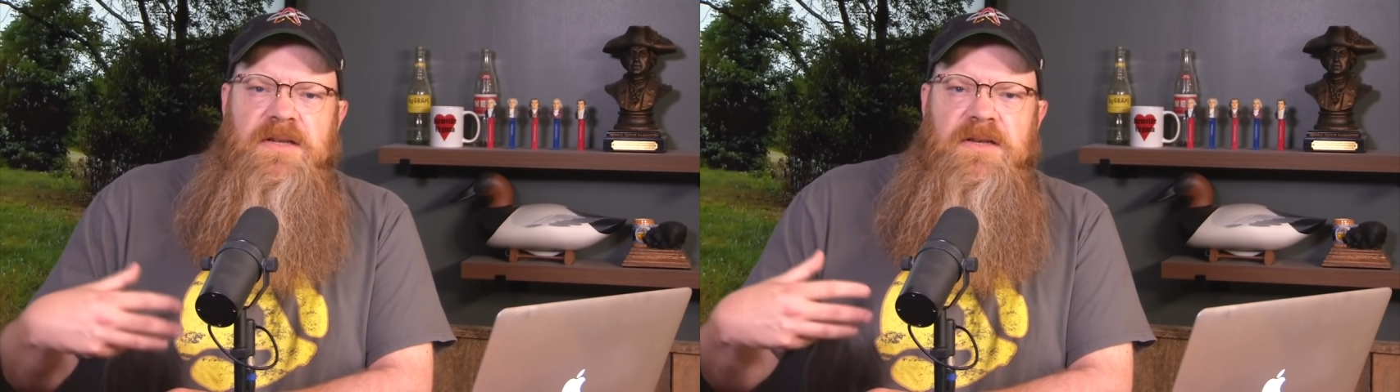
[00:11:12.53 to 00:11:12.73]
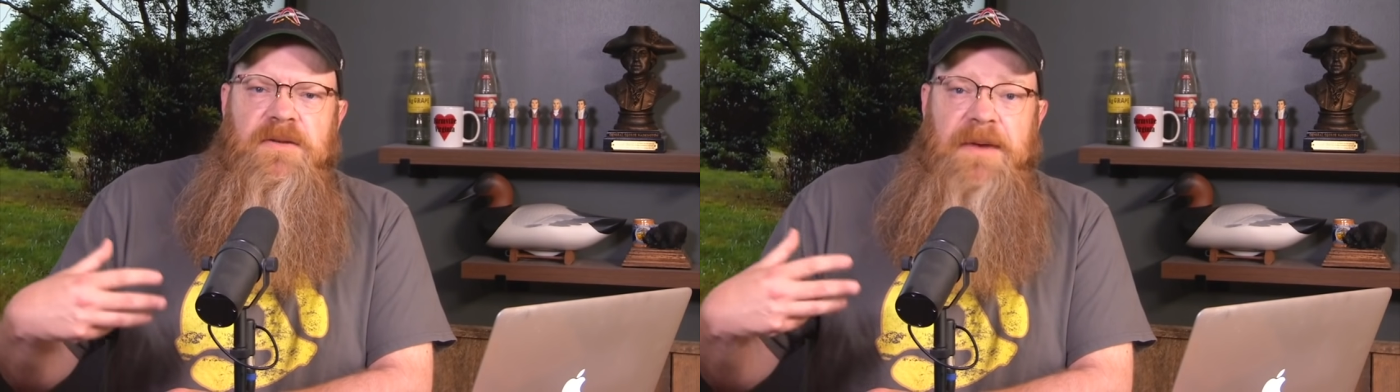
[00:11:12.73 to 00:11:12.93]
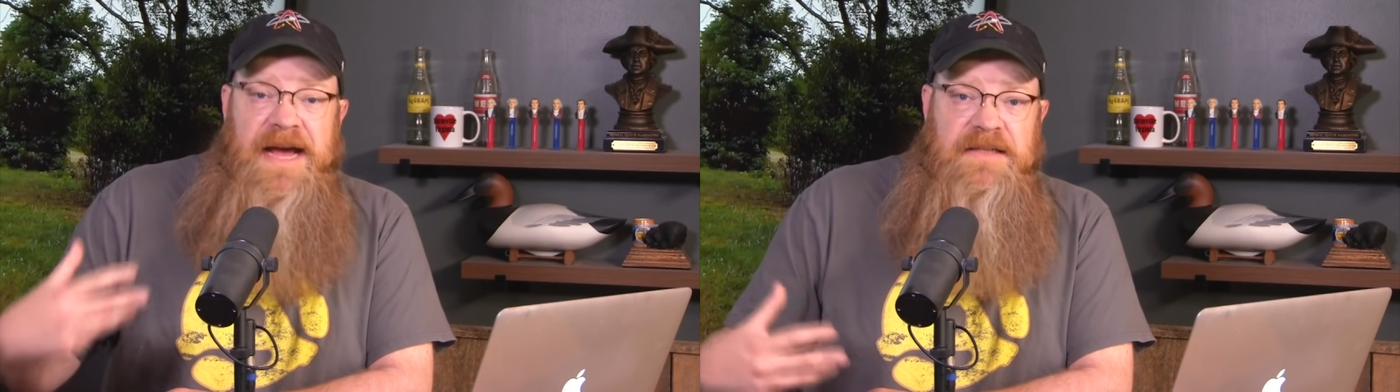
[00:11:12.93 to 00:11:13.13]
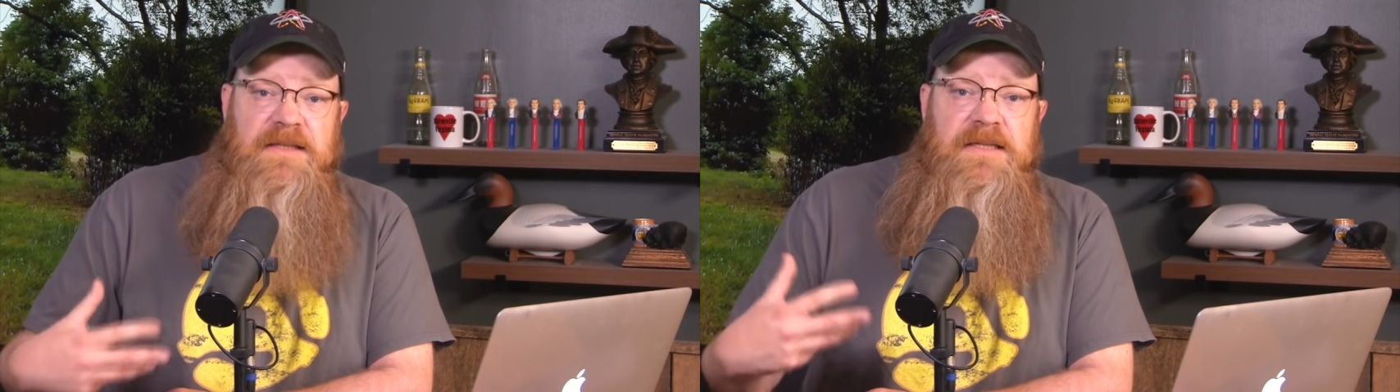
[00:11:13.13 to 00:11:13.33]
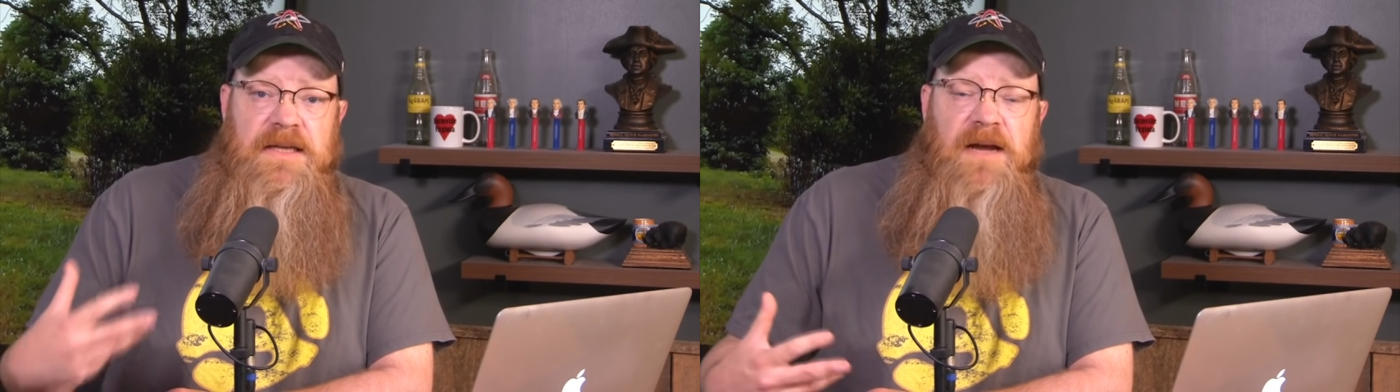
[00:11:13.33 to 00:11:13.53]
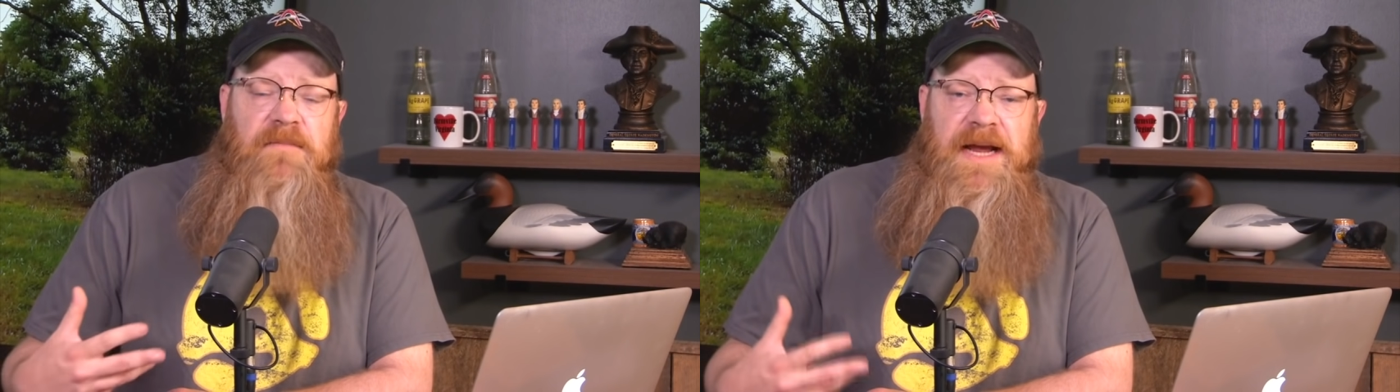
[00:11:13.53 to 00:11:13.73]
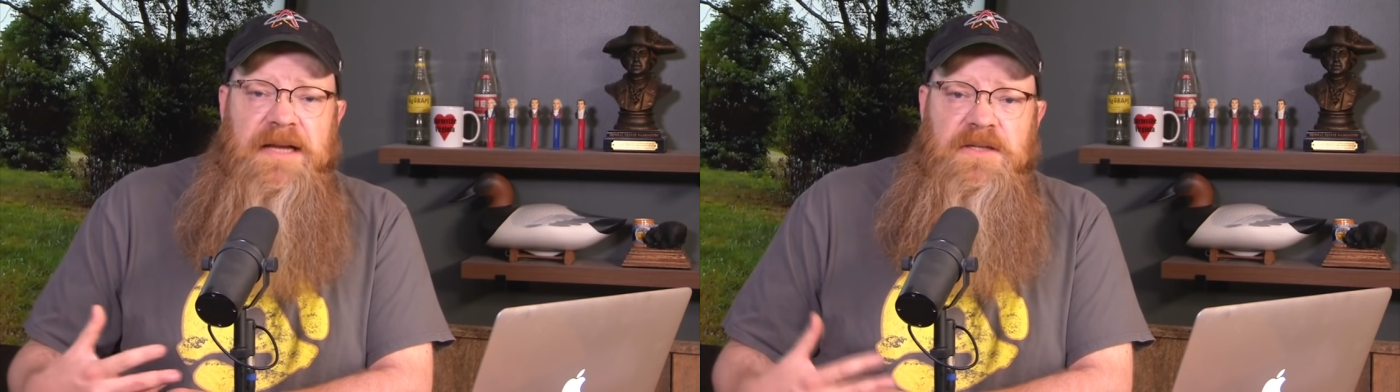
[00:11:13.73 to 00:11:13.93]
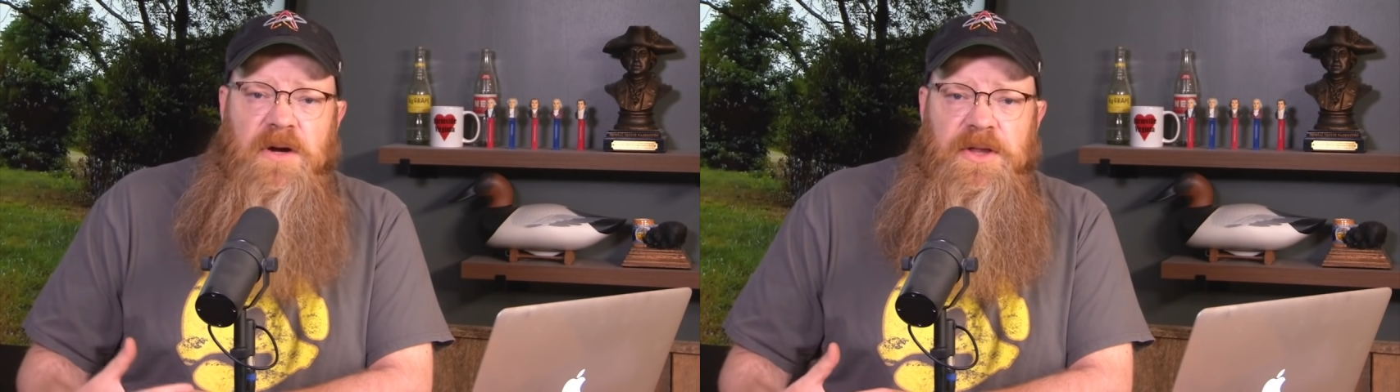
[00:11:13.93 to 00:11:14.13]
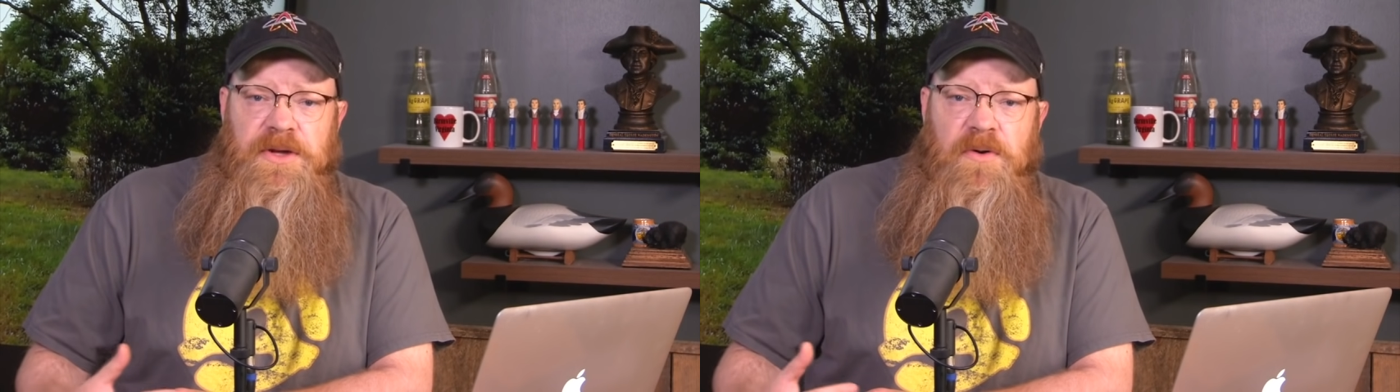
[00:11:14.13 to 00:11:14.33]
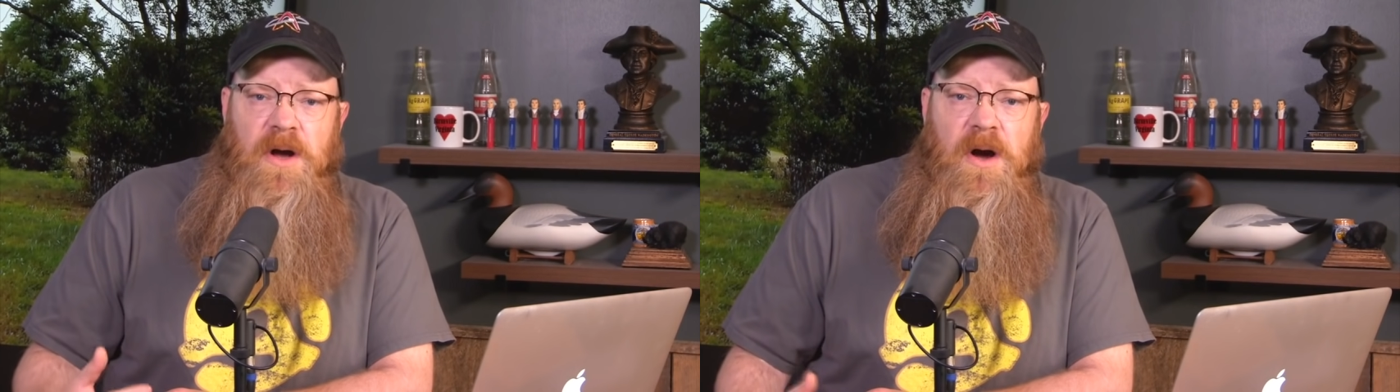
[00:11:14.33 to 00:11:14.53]
to pass these gun bans on
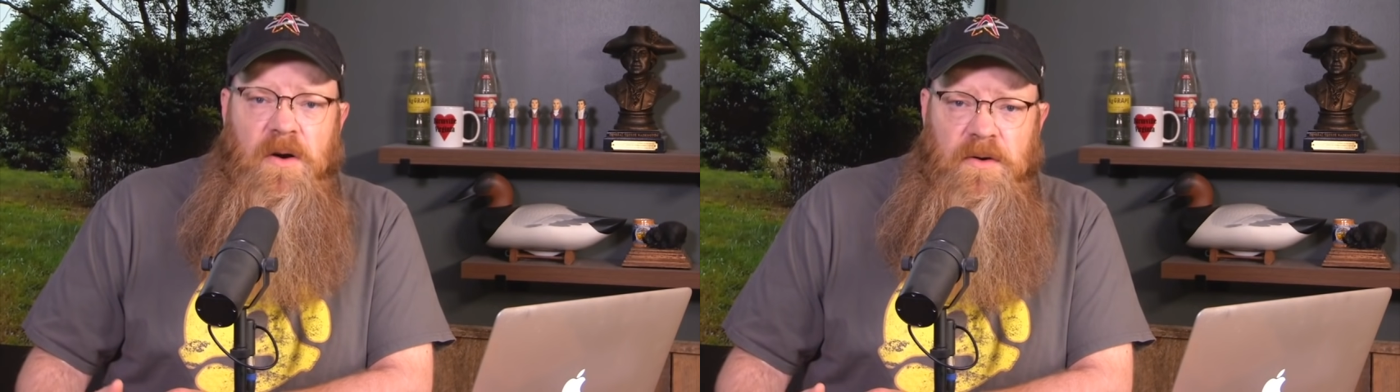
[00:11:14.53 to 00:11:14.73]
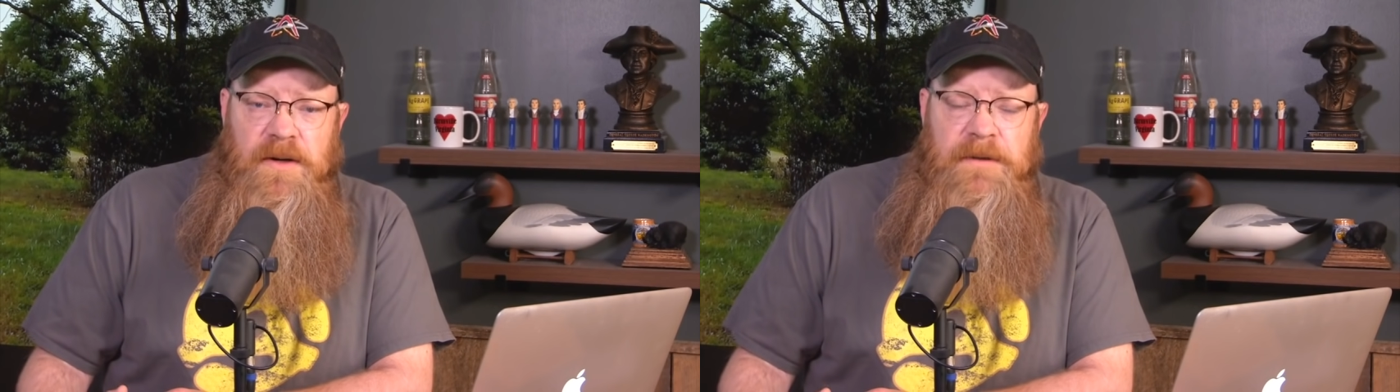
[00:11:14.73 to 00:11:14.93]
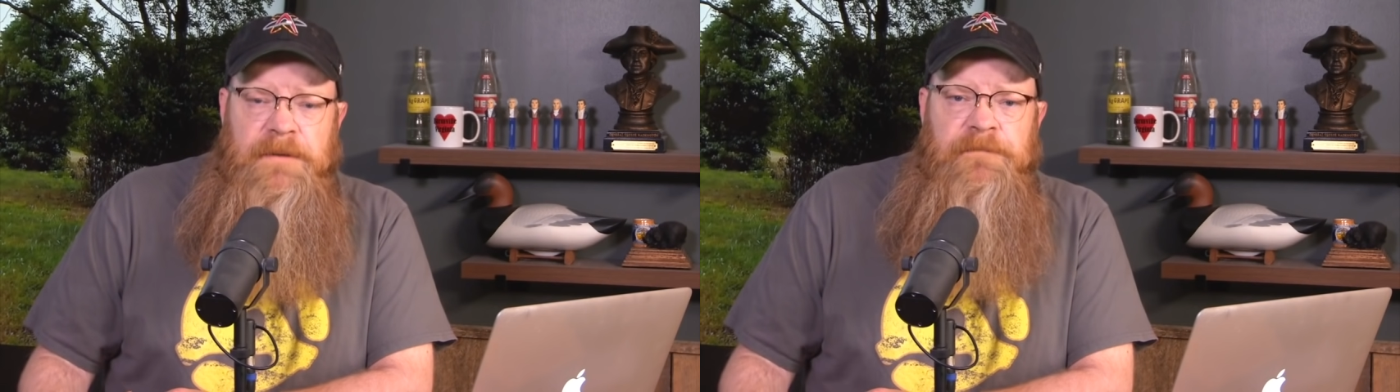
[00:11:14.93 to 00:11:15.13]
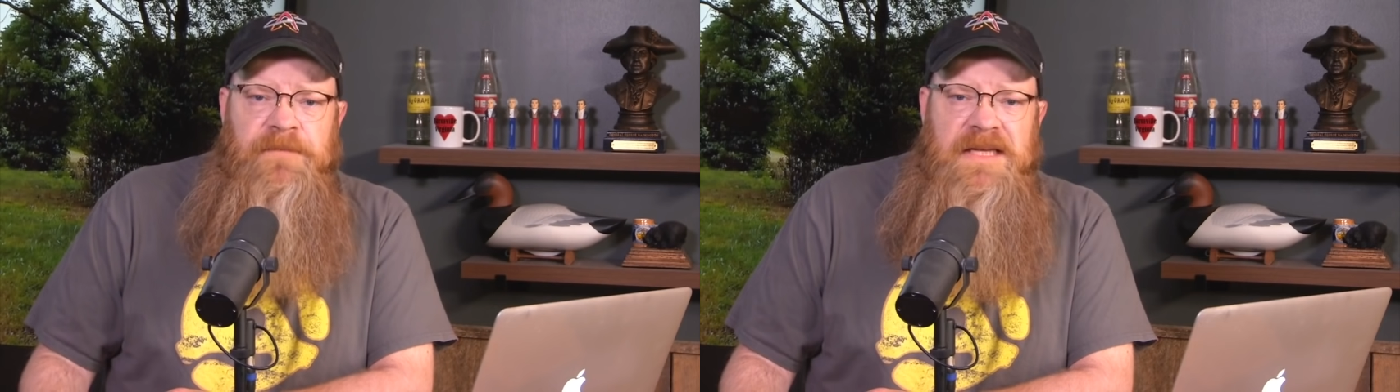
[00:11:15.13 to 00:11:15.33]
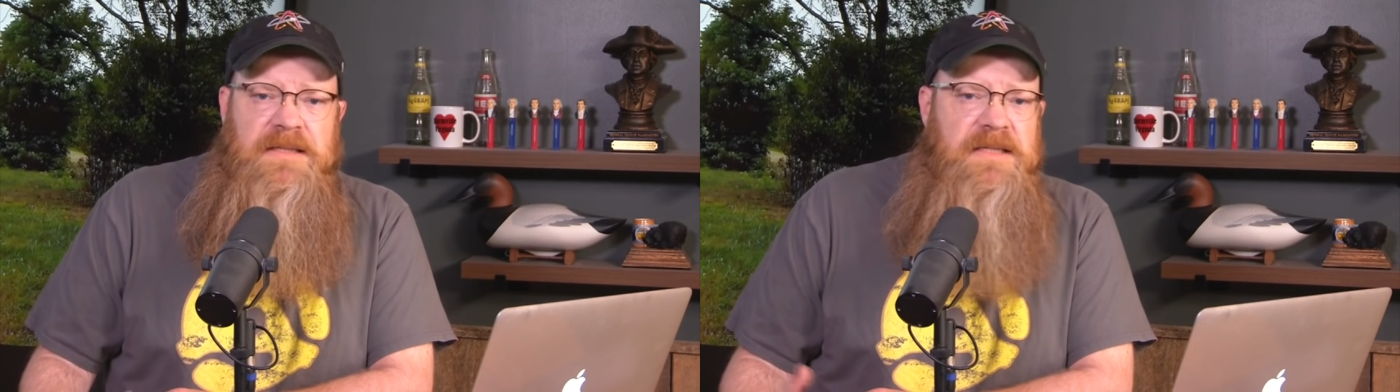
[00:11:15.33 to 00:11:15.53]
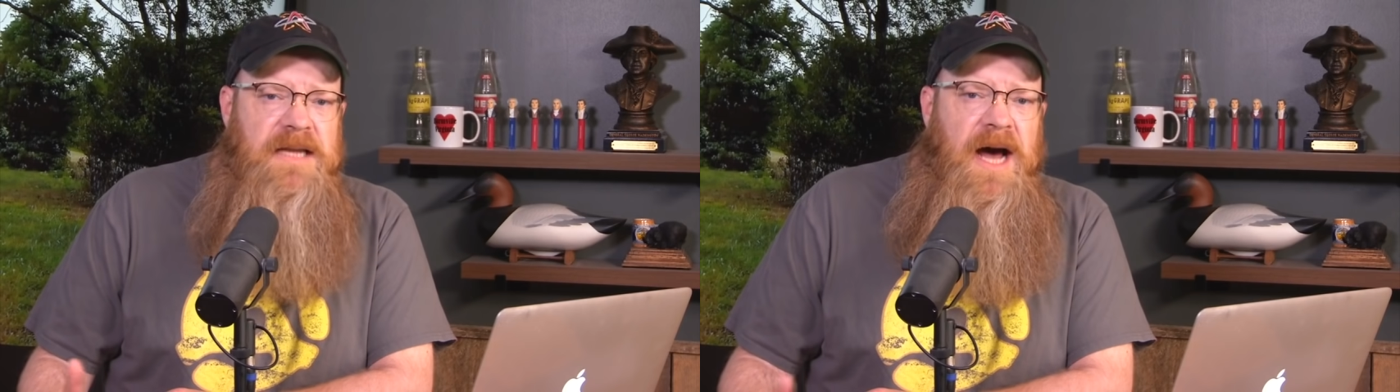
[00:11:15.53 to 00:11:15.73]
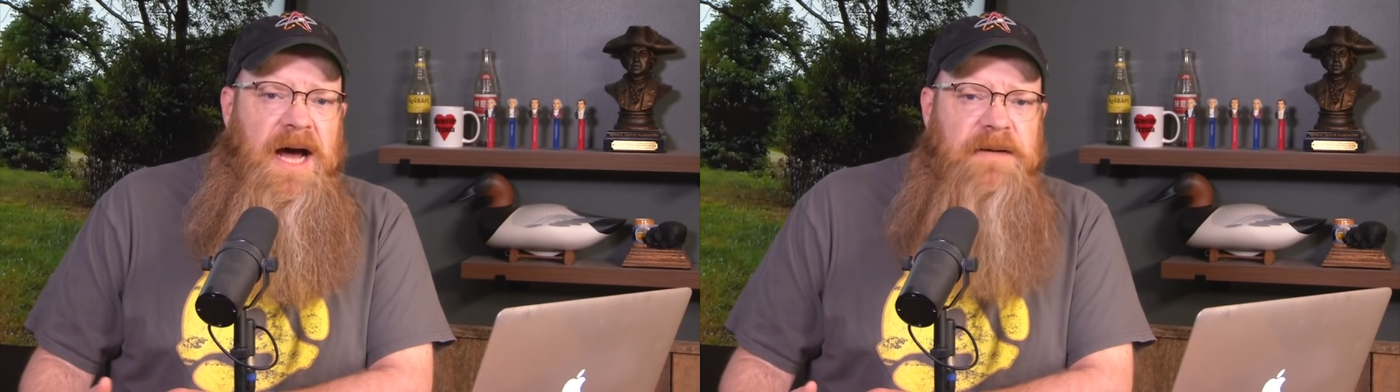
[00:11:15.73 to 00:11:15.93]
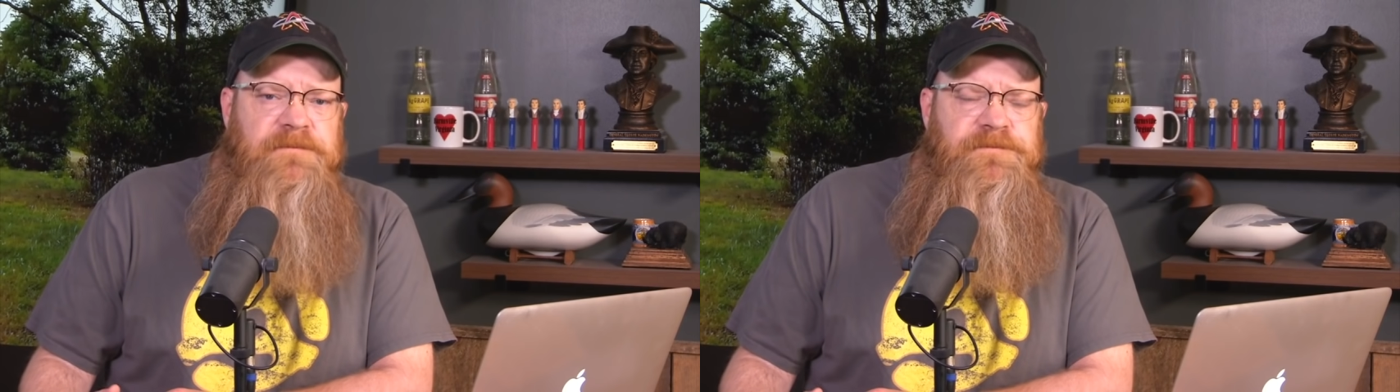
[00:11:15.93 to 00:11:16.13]
their own. This is not,